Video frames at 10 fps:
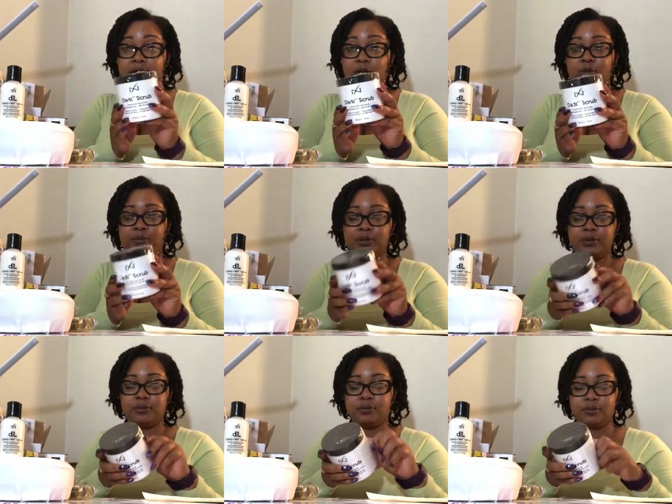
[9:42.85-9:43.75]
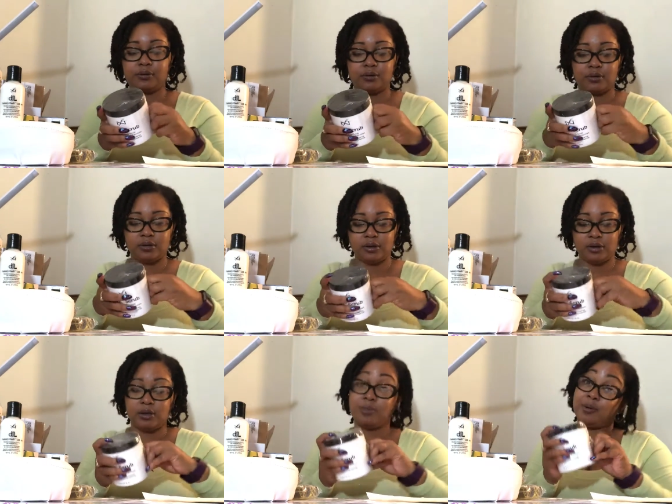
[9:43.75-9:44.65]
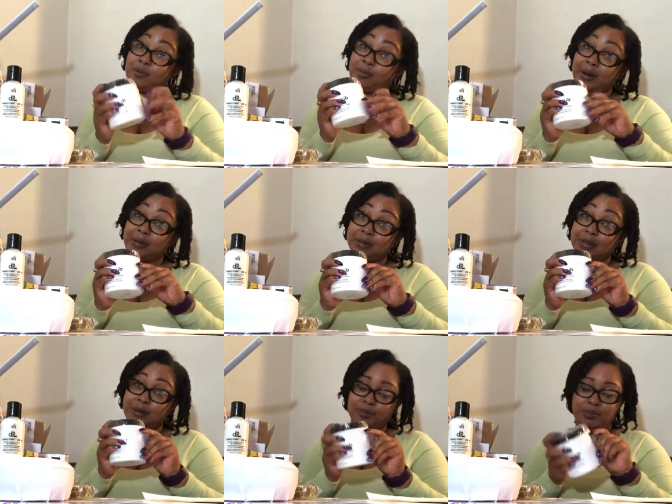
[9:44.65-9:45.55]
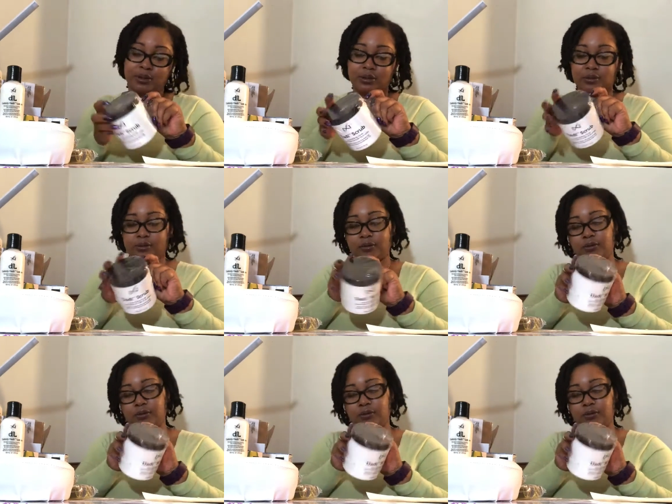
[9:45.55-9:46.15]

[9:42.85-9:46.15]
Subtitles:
open, but we're about to open it.